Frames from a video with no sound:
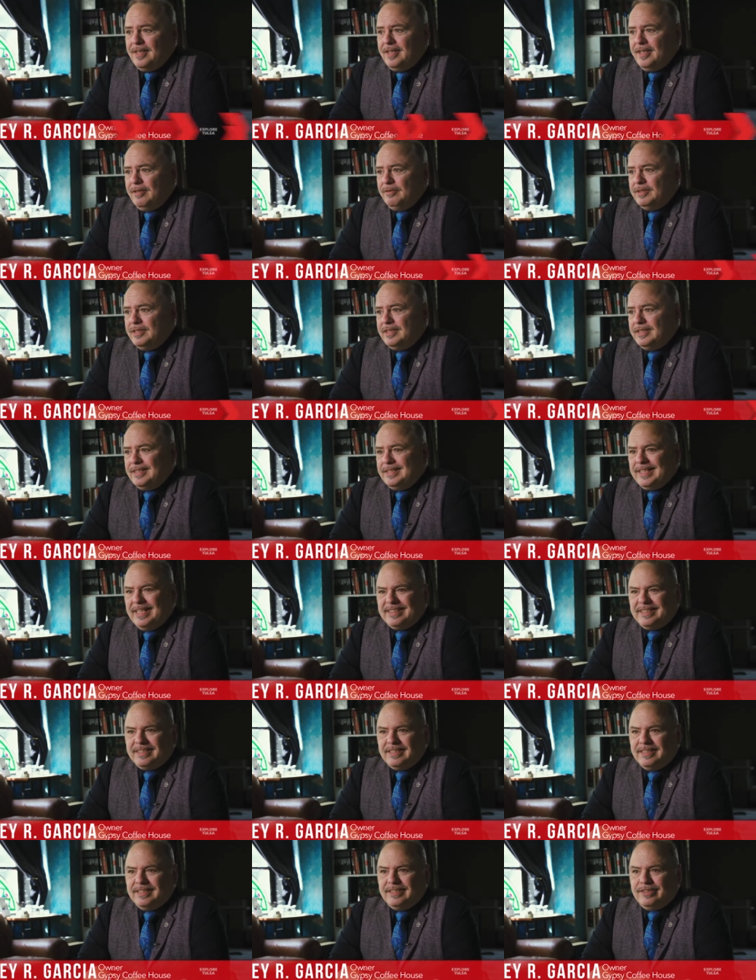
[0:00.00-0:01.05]
It was a
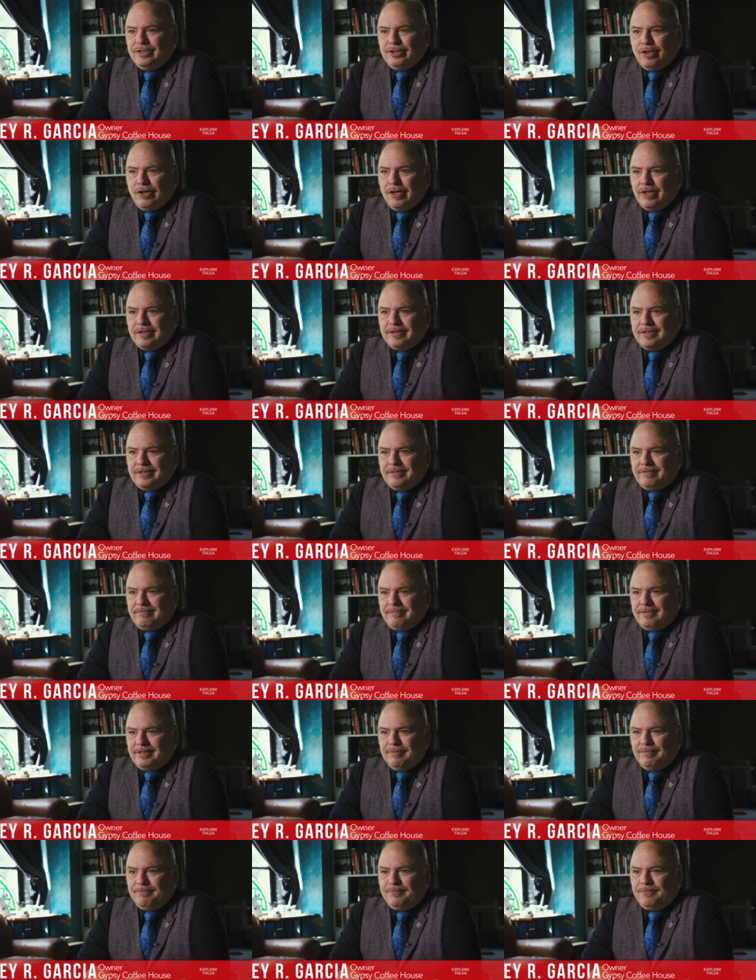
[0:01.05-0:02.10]
desolate, dark,
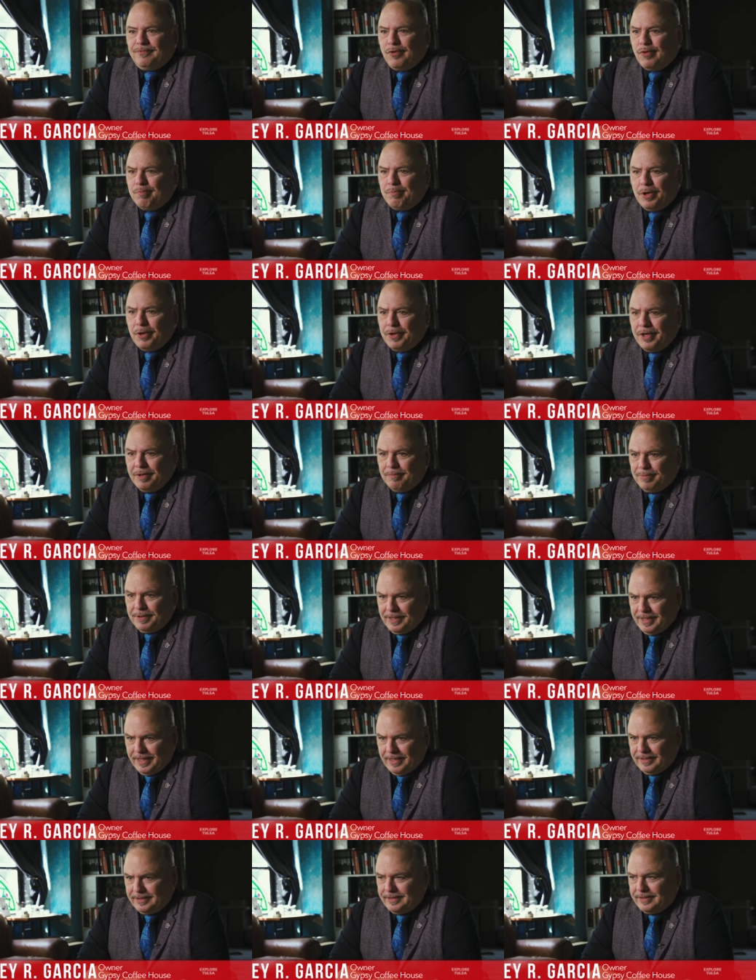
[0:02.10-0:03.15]
foreboding
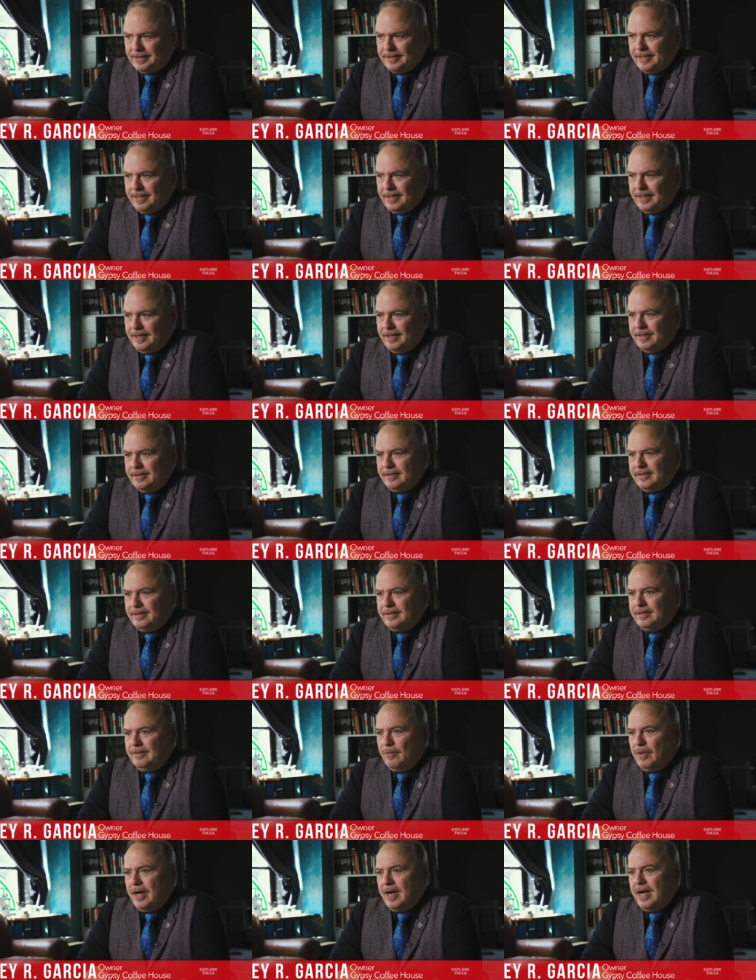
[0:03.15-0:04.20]
place.
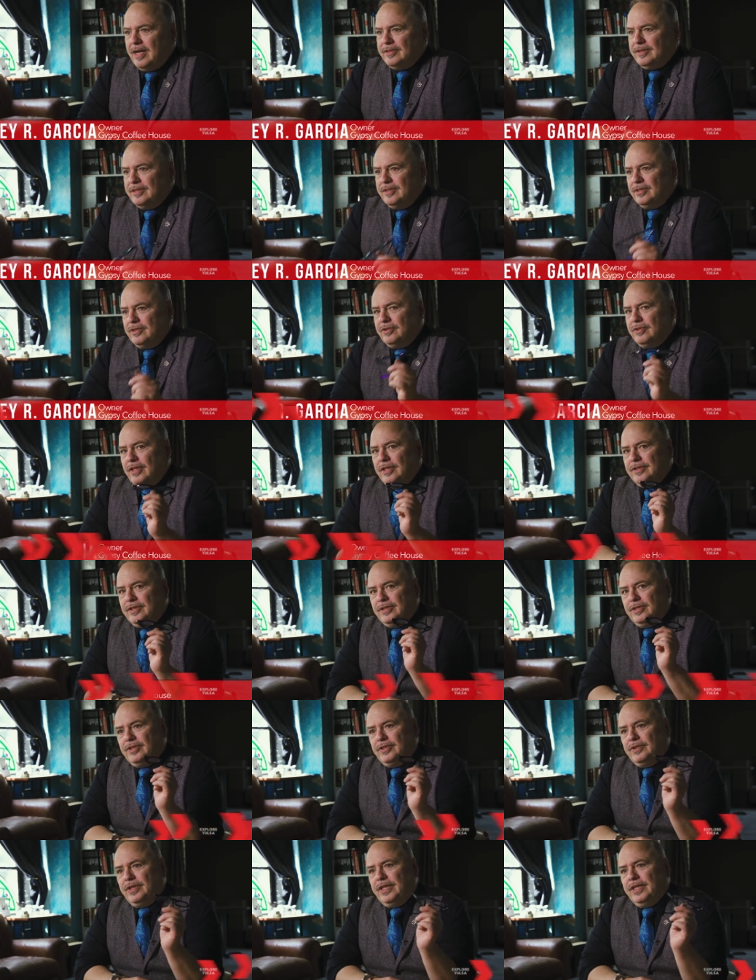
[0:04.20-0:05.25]
The warehouses across the
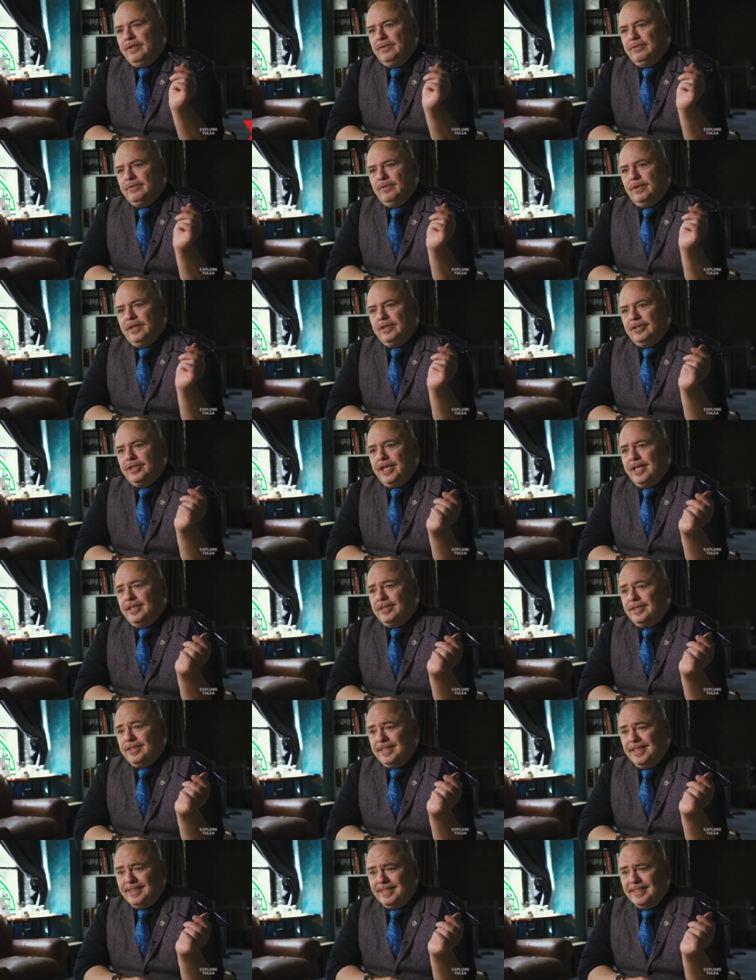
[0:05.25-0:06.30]
street where Channel
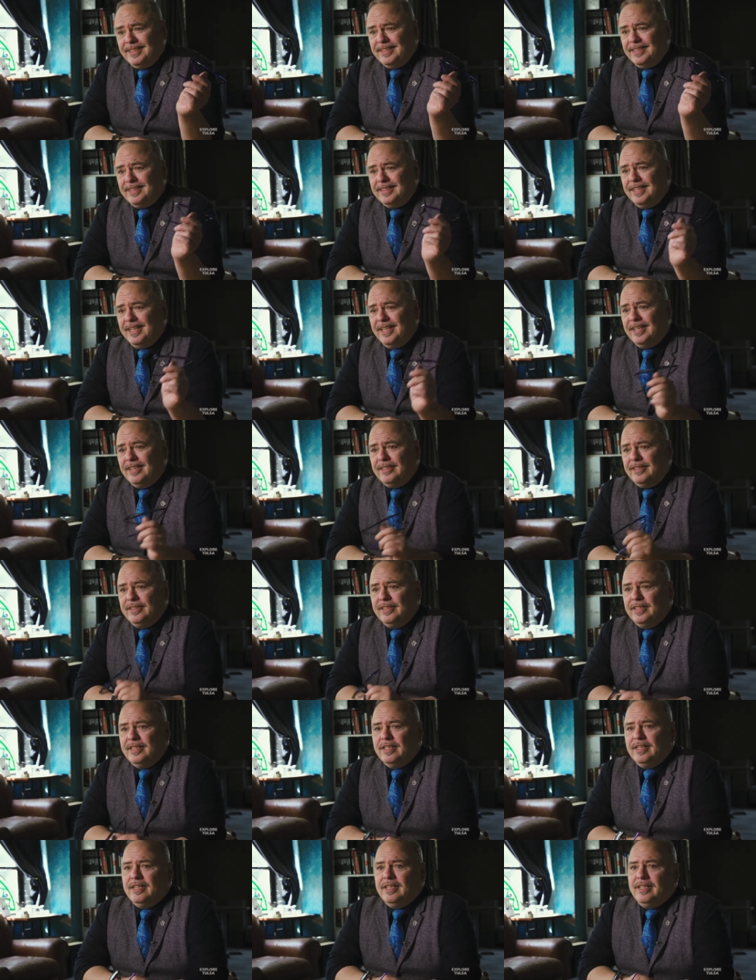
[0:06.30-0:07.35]
6 is now
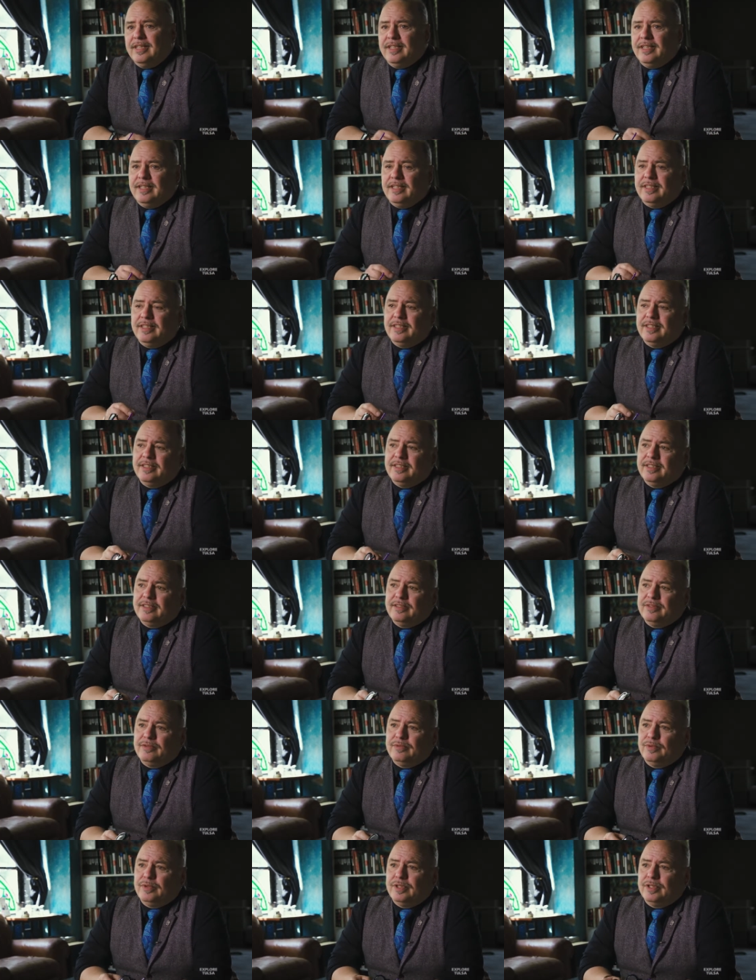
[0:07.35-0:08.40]

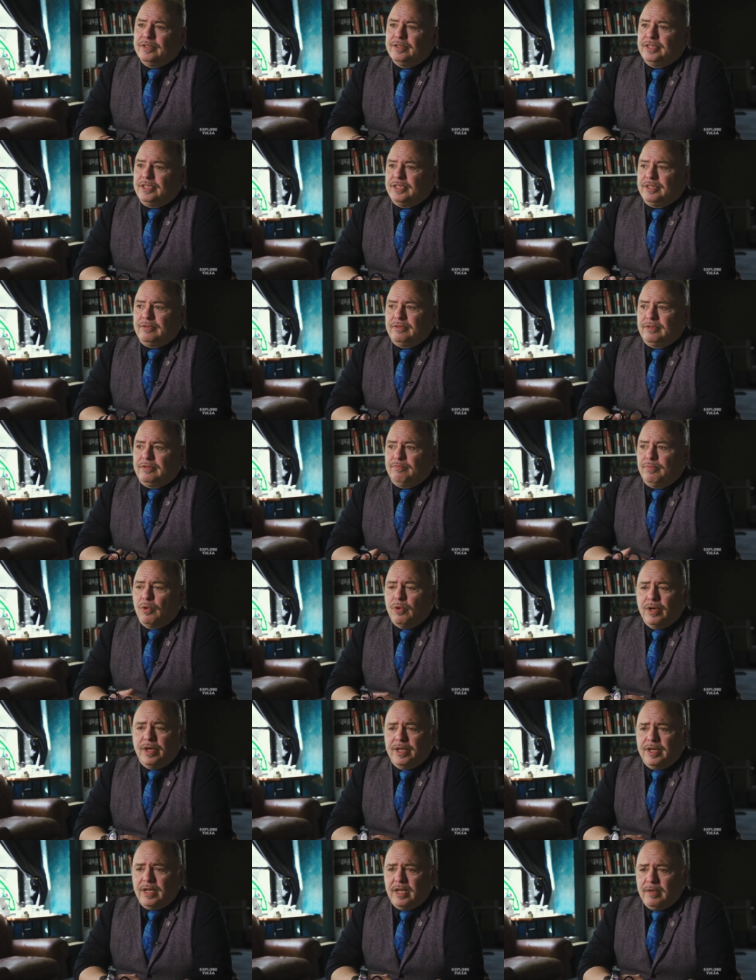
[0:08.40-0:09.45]
were just
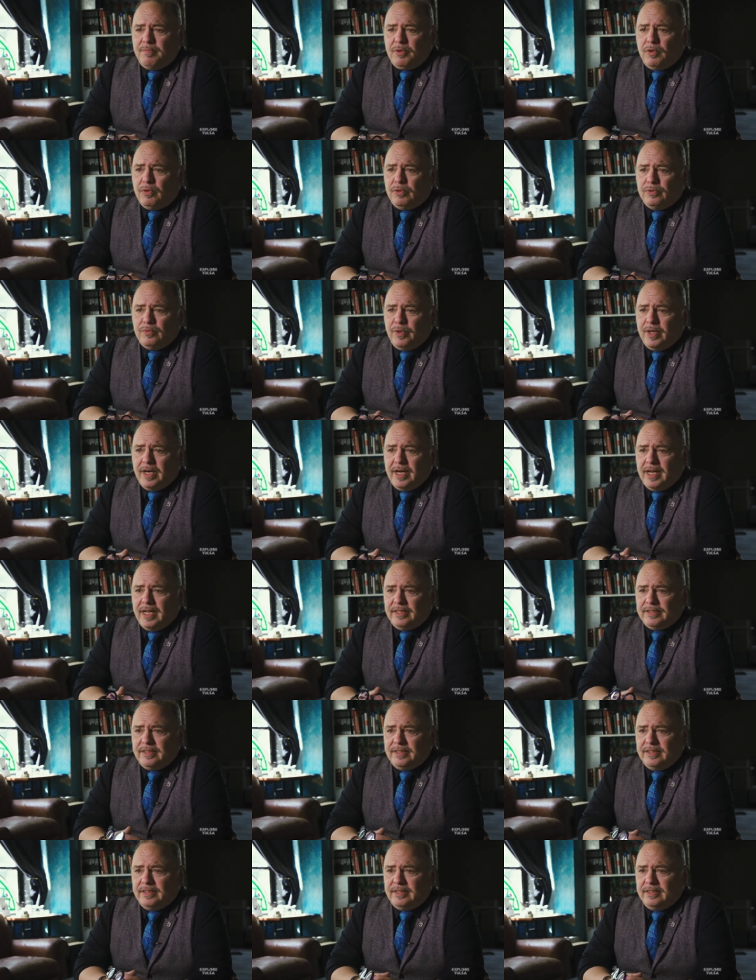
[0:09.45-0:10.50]
boarded up old
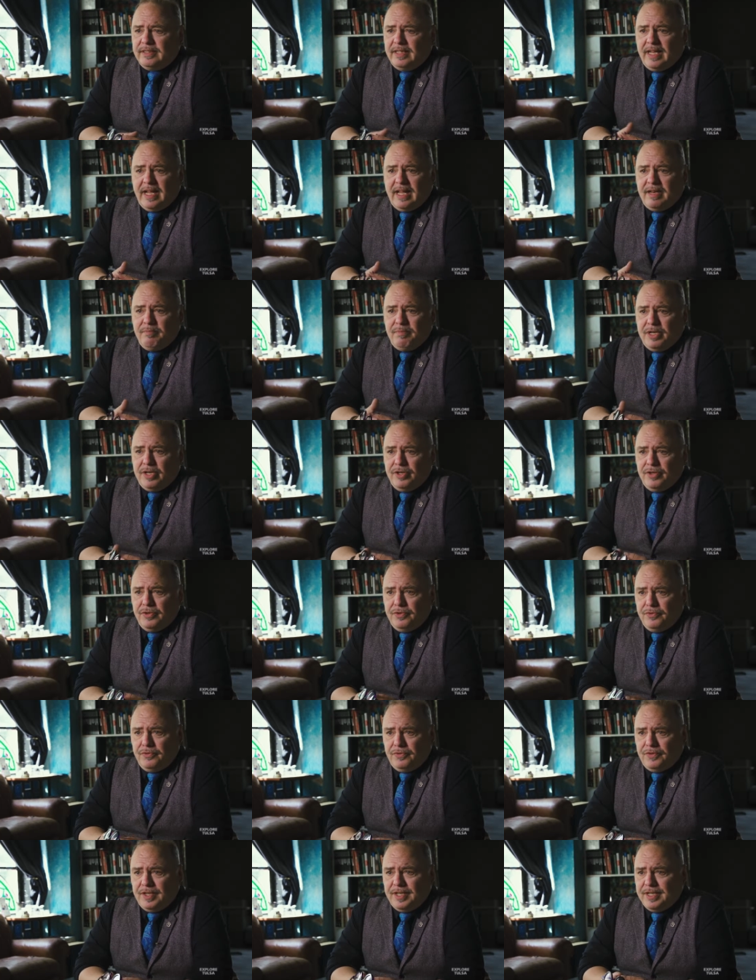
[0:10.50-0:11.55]
warehouses that hadn't been
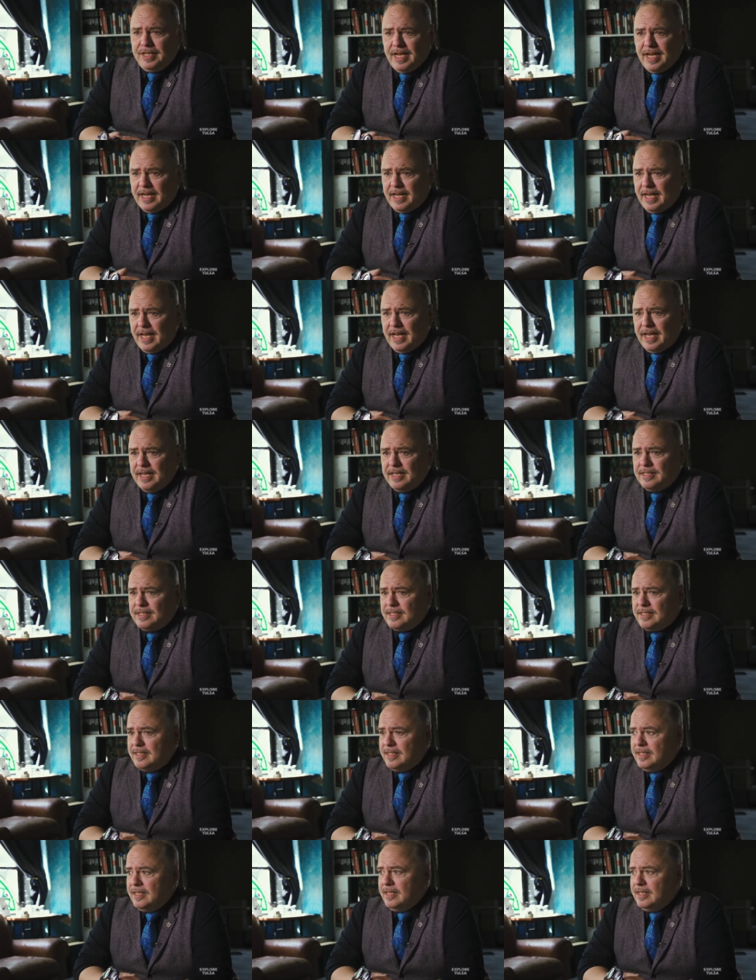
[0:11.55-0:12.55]
used in decades.